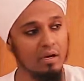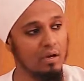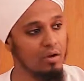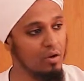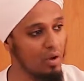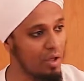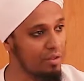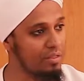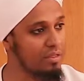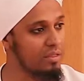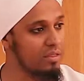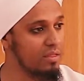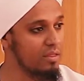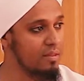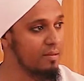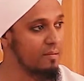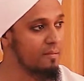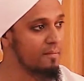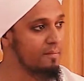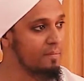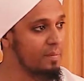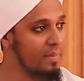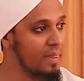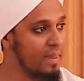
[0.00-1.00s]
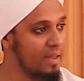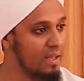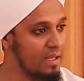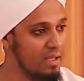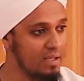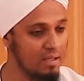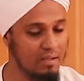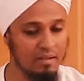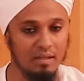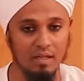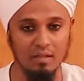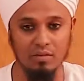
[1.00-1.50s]
cloth.
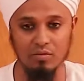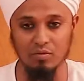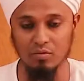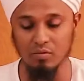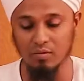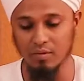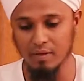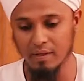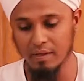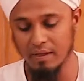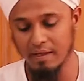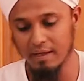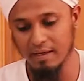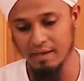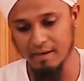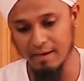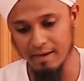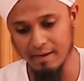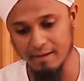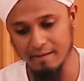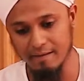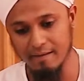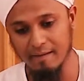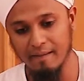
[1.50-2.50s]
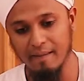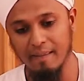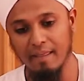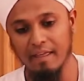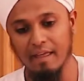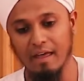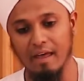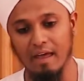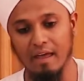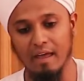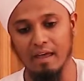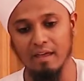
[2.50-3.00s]
That too. Right.
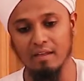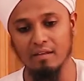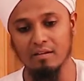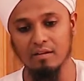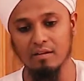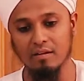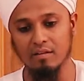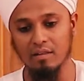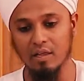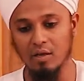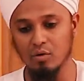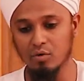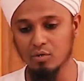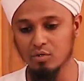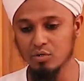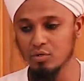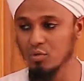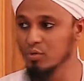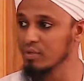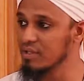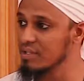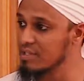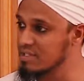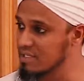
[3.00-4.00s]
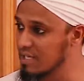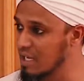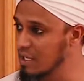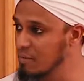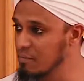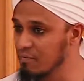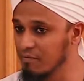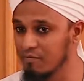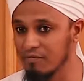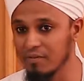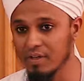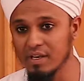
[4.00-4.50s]
And they would do the
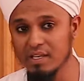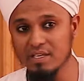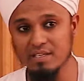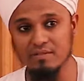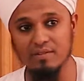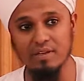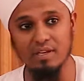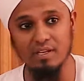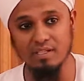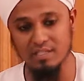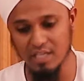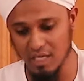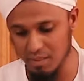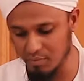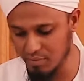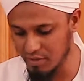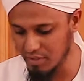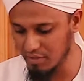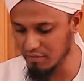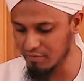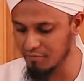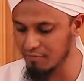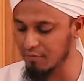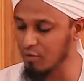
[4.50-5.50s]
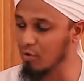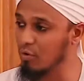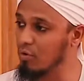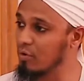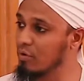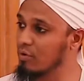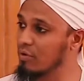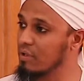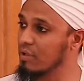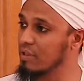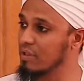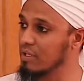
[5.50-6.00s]
same, very, very same thing
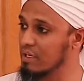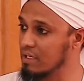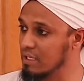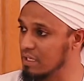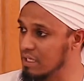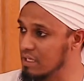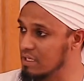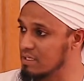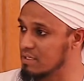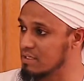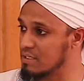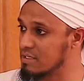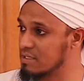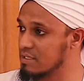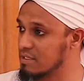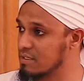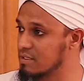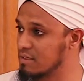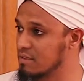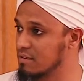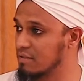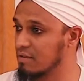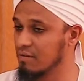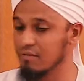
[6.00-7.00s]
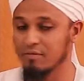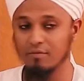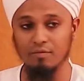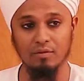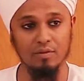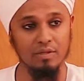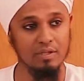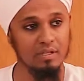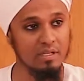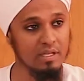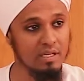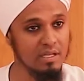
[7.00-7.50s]
for the knees.
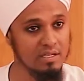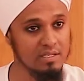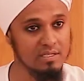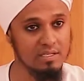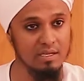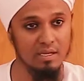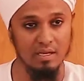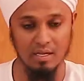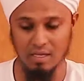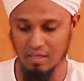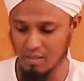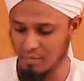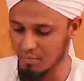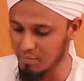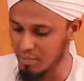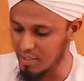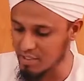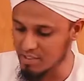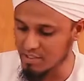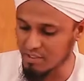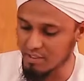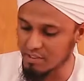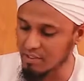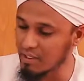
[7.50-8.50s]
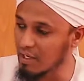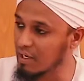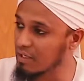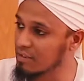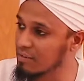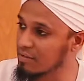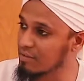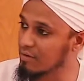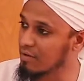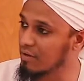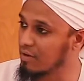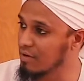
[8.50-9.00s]
Place a little
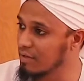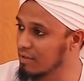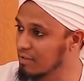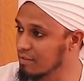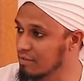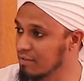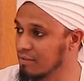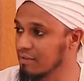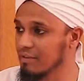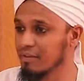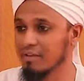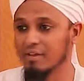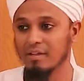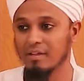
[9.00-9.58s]
atar on,